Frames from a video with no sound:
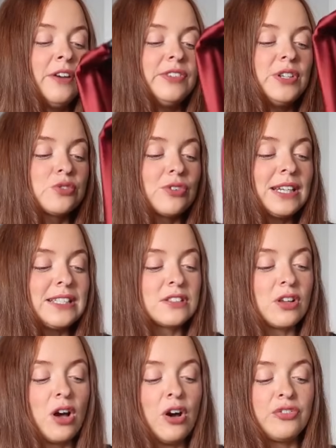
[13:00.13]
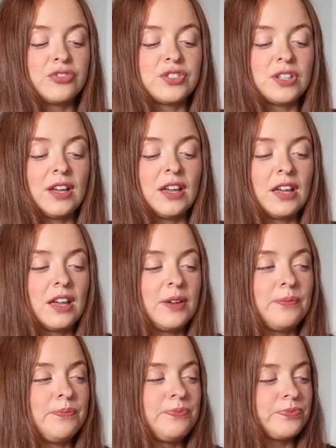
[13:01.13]
feels really soft,
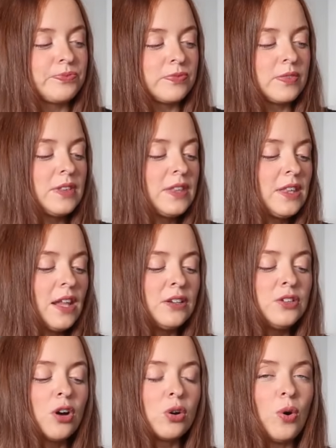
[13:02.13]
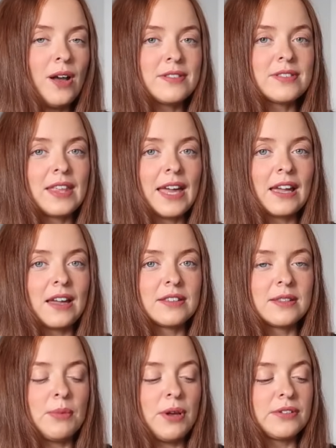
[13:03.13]
not quite as thick as
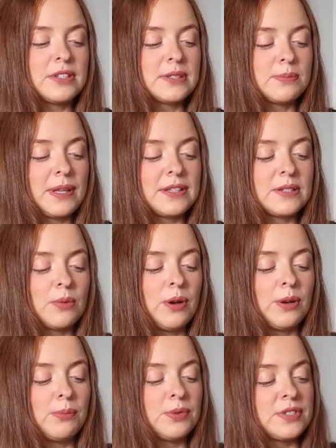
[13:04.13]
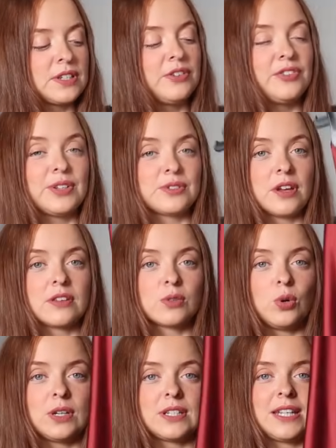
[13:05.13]
the Marks and Spencer one, but still feels nice
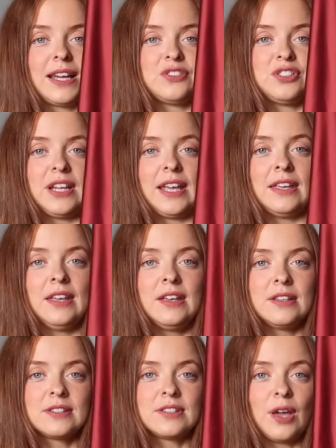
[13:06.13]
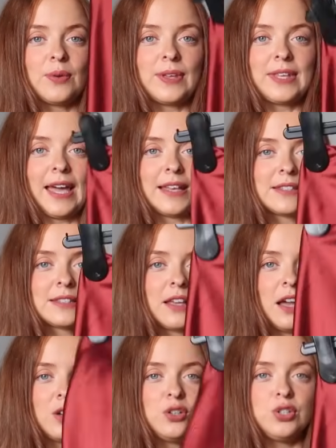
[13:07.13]
quality actually. So yes,
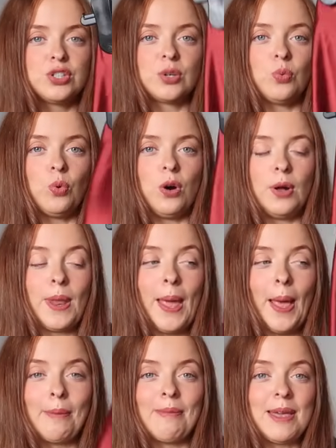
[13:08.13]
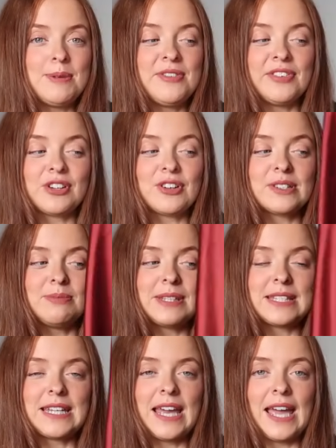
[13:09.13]
good one, maybe for
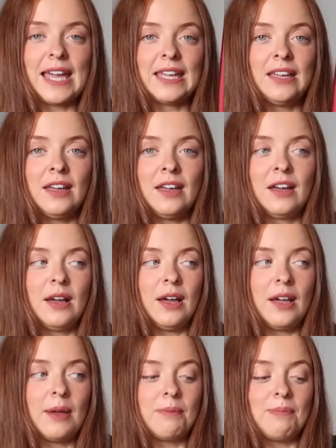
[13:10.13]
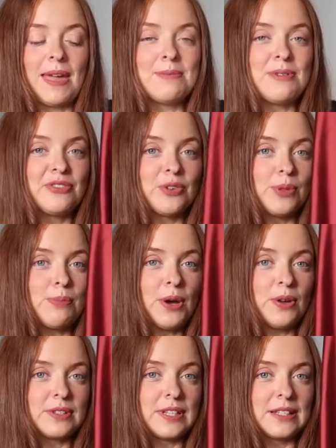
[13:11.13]
Christmas Day, maybe for all the
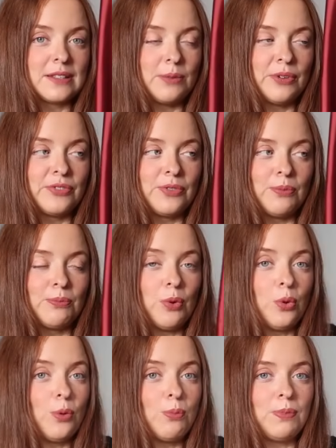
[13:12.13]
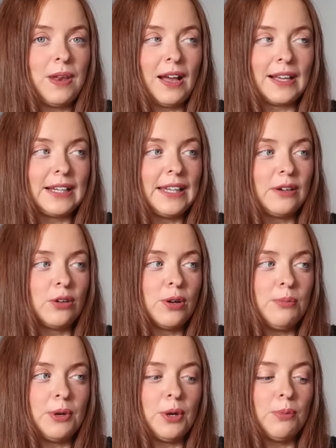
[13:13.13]
parties that we've all likely got
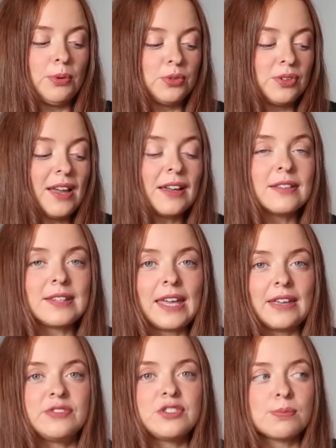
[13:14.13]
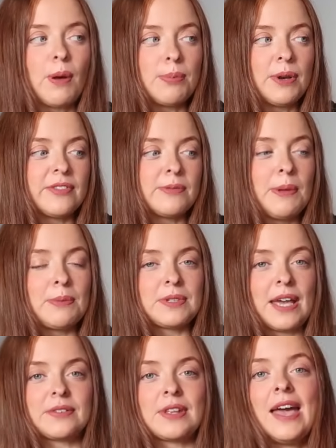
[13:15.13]
coming up, or like I say, even just popping over to people's
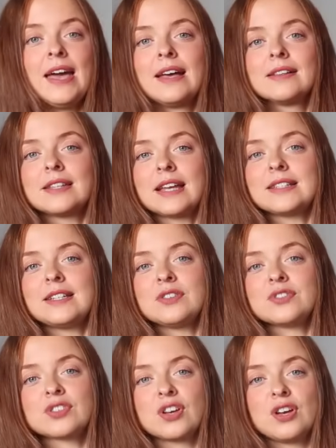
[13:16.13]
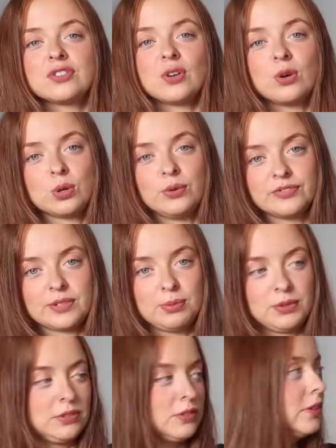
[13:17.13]
house. Satin skirts are comfortable.